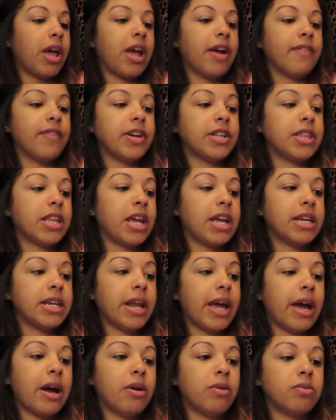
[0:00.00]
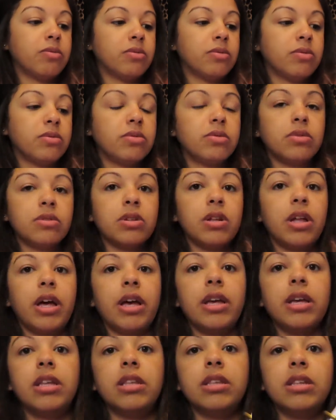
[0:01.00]
everything down
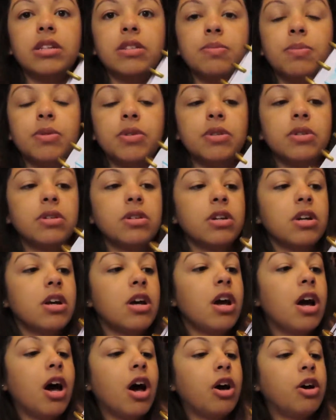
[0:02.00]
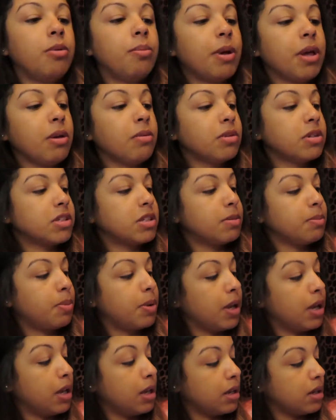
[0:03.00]
like in this book. OB was in
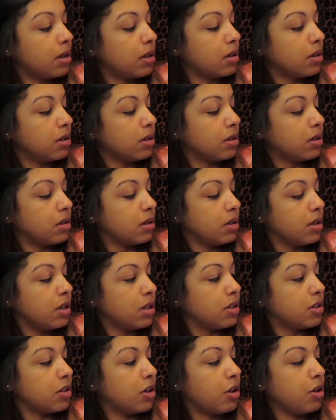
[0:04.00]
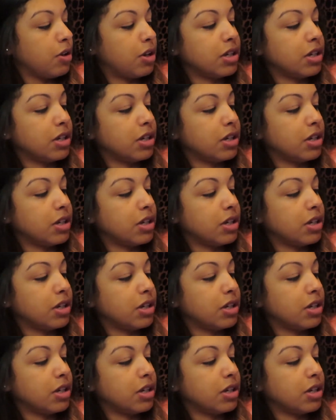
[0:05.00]
pink, so you